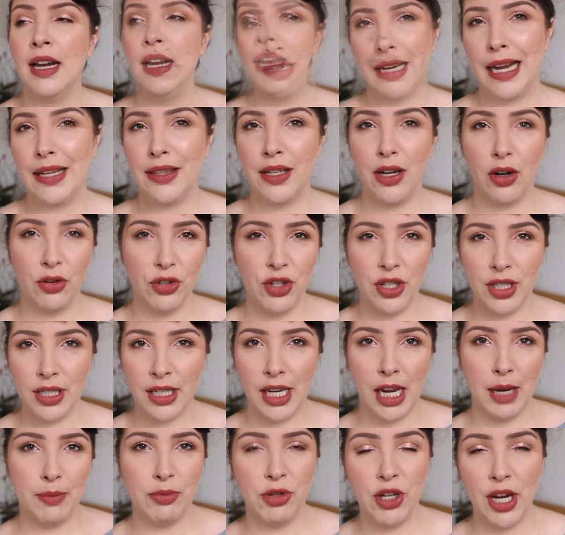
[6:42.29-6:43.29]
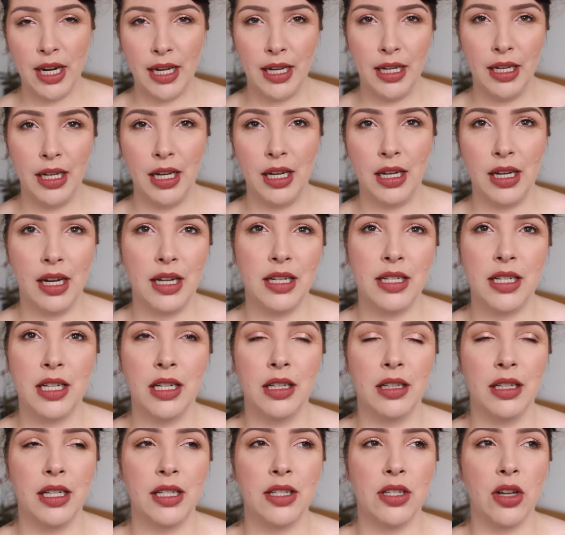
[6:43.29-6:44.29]
And then I'll just keep checking in
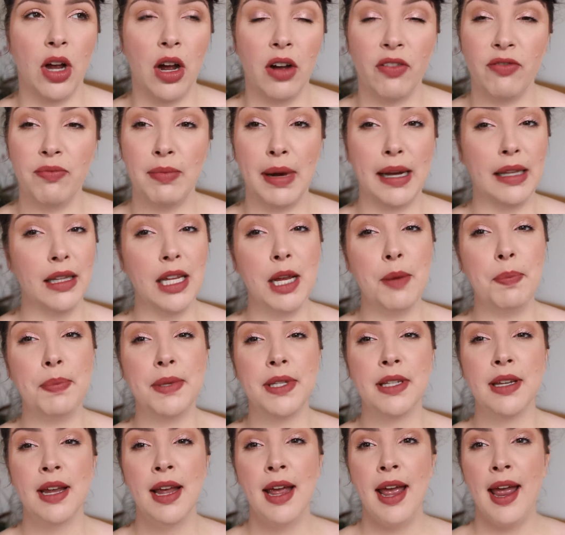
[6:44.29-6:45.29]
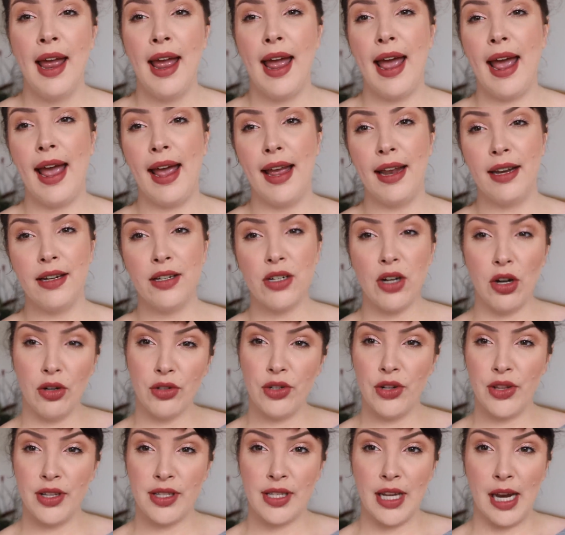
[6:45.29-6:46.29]
until it's off my lips, and I'll
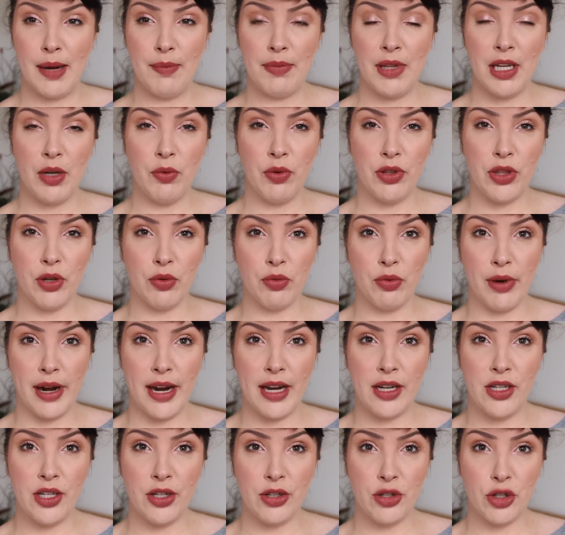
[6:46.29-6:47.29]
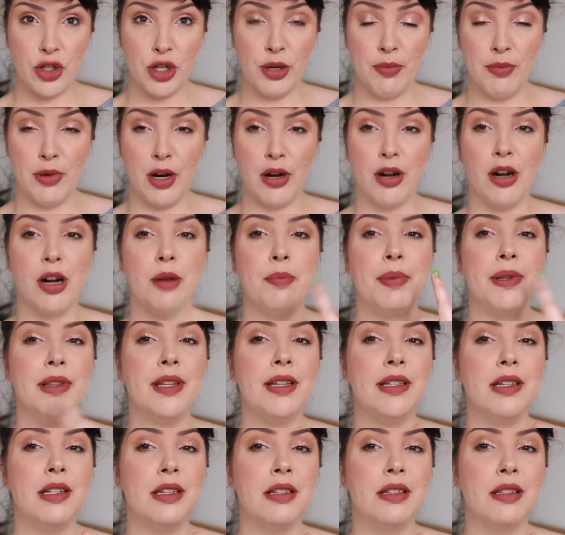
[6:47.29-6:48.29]
do the same thing with the red tomorrow. But
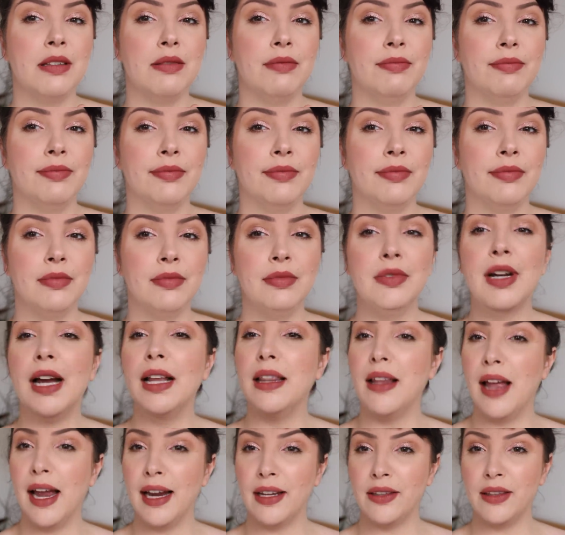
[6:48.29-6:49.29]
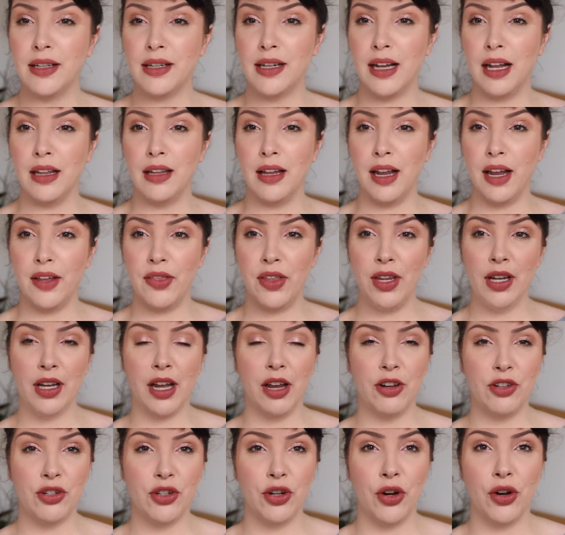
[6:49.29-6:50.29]
this is, I like the color. I think
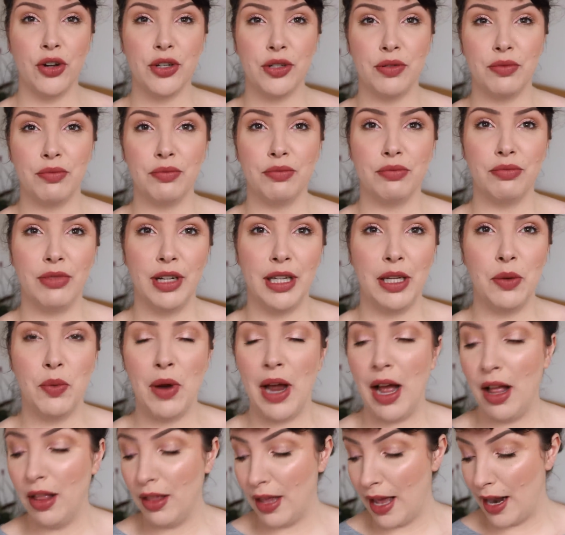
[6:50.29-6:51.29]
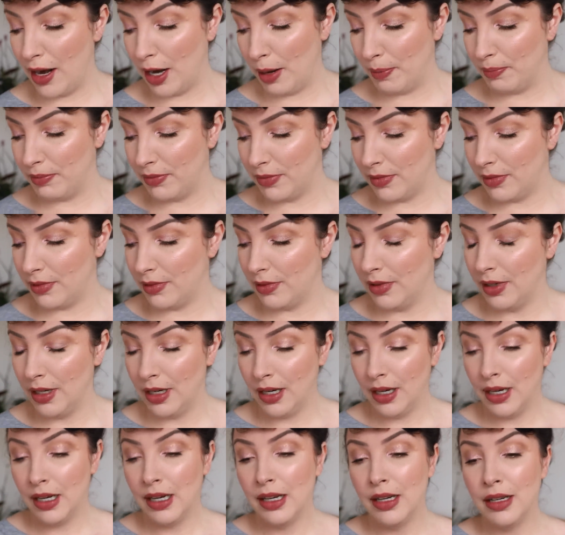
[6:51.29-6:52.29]
I chose really well, and I'm
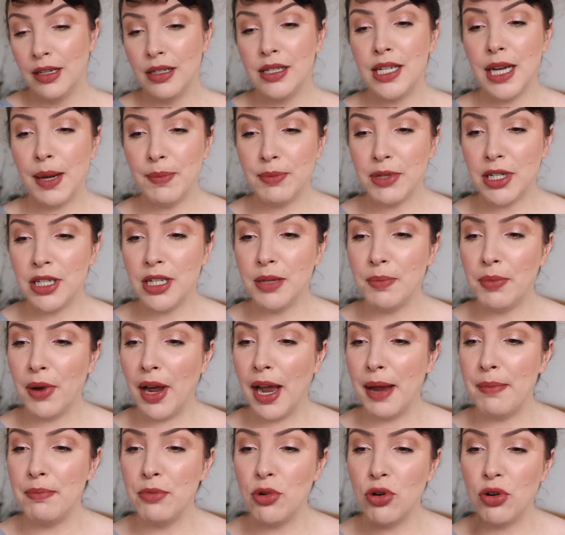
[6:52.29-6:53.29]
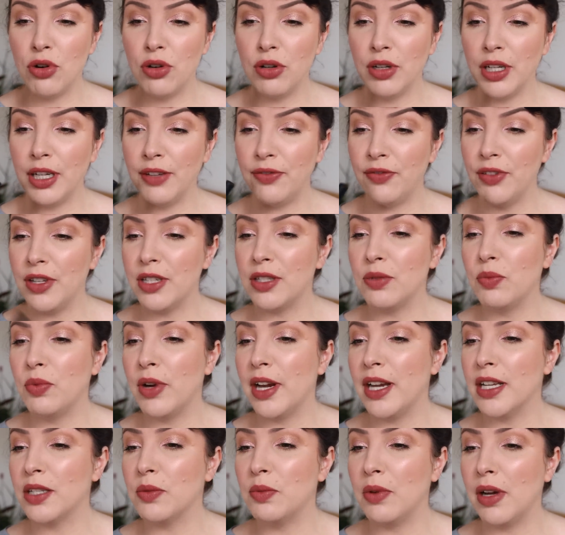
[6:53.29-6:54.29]
tempted to buy more if this
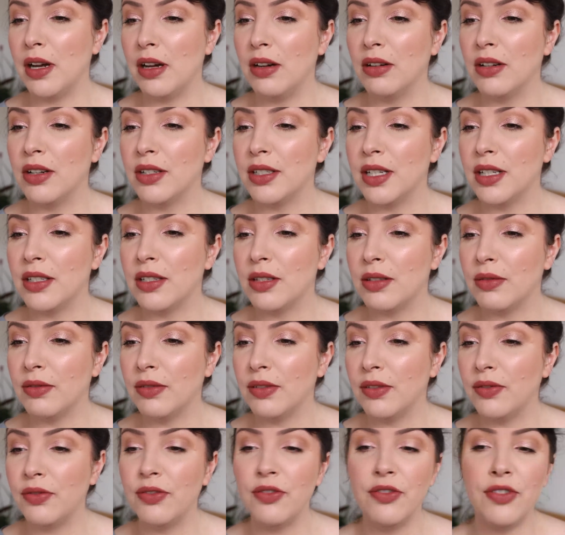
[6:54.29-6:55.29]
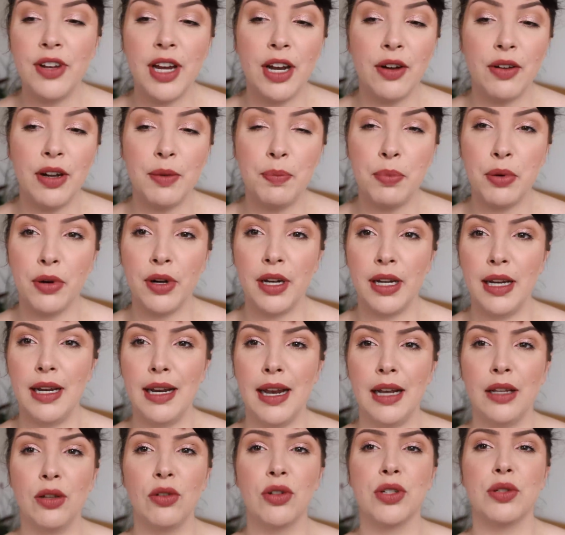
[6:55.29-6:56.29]
wears well because it's very pretty
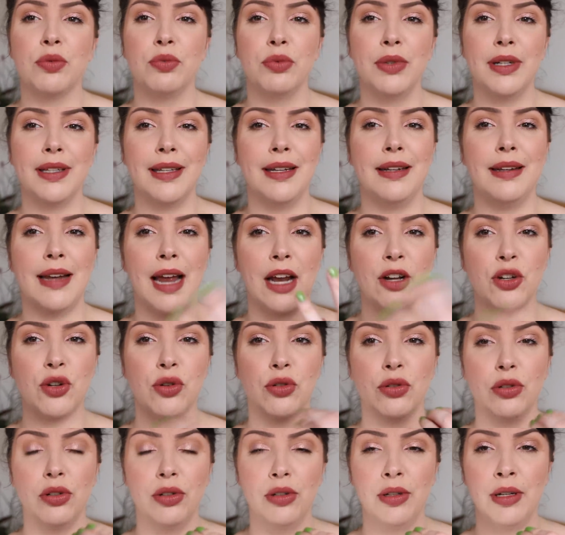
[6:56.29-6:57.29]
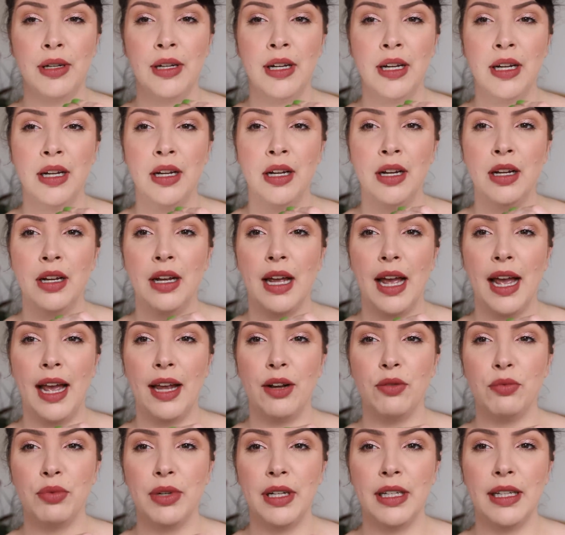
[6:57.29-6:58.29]
and looks really natural
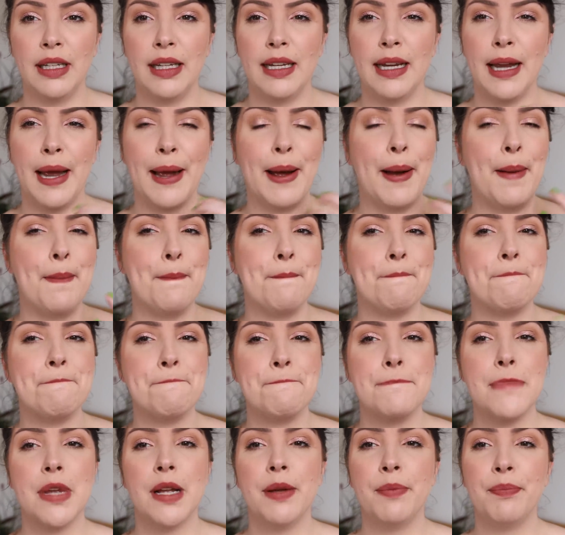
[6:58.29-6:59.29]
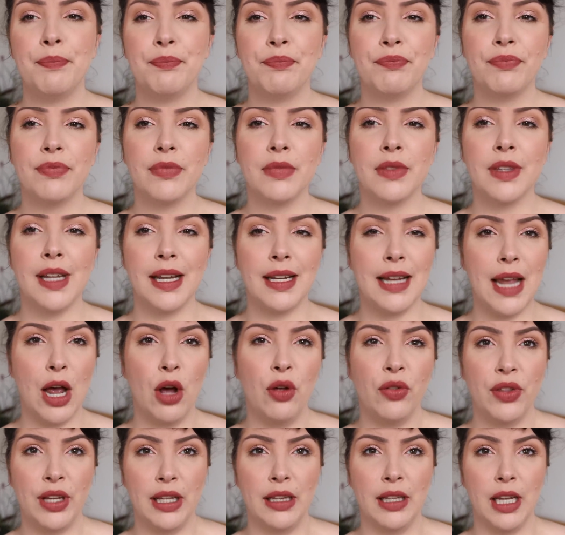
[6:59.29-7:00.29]
and really like
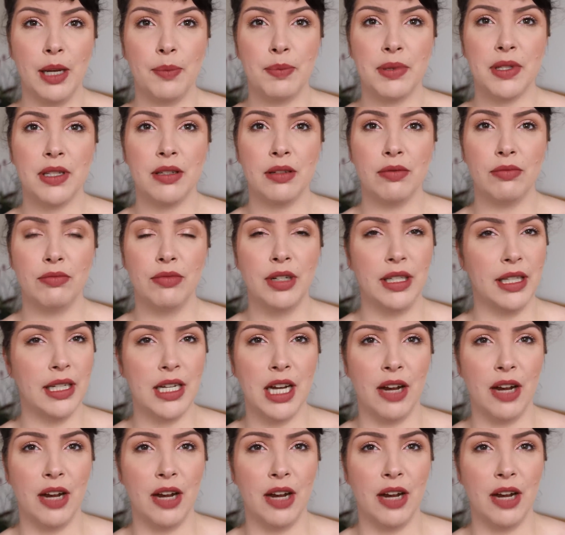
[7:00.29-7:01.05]
healthy lips, really